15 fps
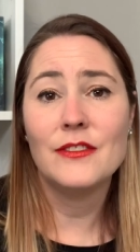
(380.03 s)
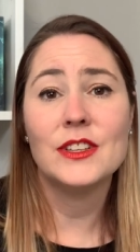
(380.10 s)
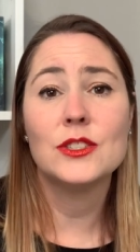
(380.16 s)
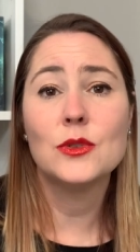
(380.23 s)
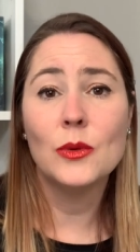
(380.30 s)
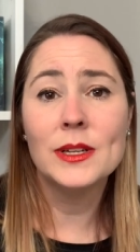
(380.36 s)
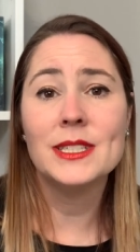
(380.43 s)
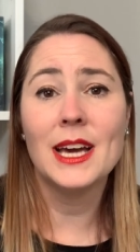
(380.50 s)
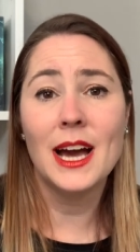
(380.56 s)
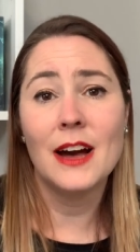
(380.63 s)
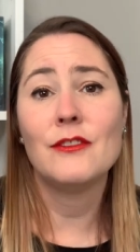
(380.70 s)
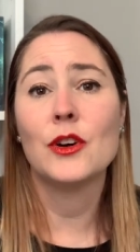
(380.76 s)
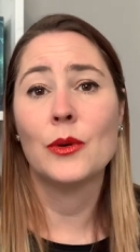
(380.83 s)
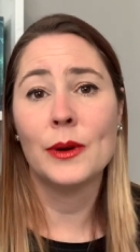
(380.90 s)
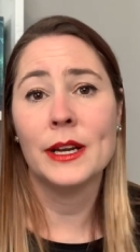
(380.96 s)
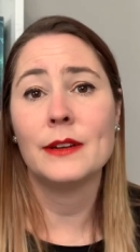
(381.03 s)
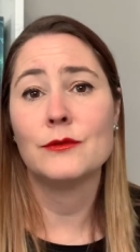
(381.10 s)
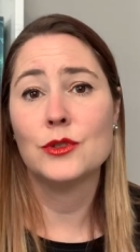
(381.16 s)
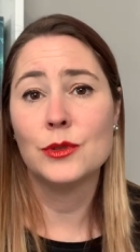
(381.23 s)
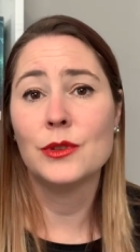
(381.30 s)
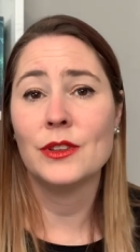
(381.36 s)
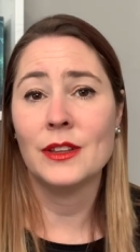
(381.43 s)
is going to have a grain of
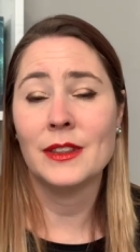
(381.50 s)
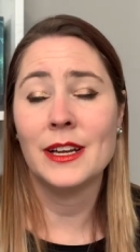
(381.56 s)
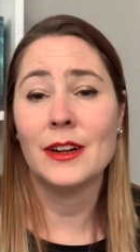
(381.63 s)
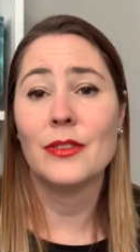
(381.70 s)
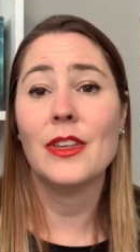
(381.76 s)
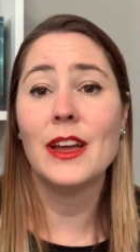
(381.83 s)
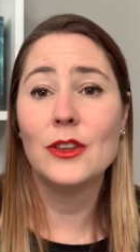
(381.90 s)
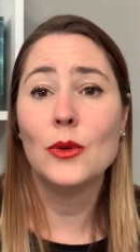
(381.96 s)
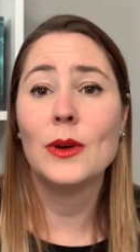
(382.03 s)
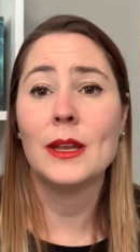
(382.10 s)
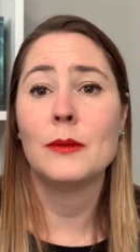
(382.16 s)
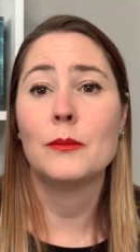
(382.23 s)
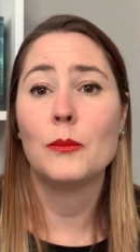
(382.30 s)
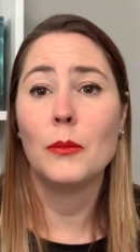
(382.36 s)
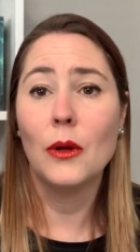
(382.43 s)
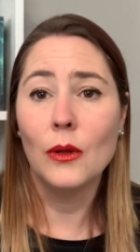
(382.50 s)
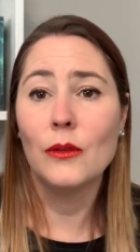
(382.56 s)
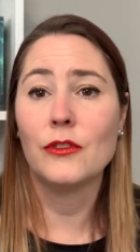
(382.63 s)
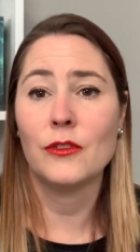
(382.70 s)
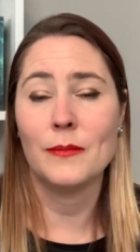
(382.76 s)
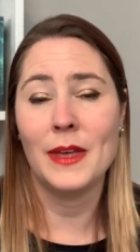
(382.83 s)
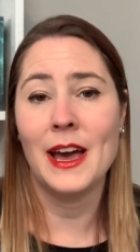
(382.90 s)
truth in there that you can pull
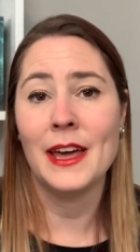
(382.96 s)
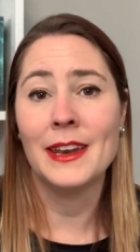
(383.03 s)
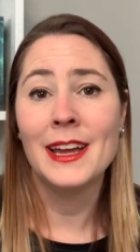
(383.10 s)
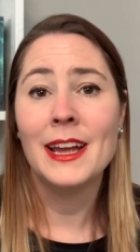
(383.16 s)
from that.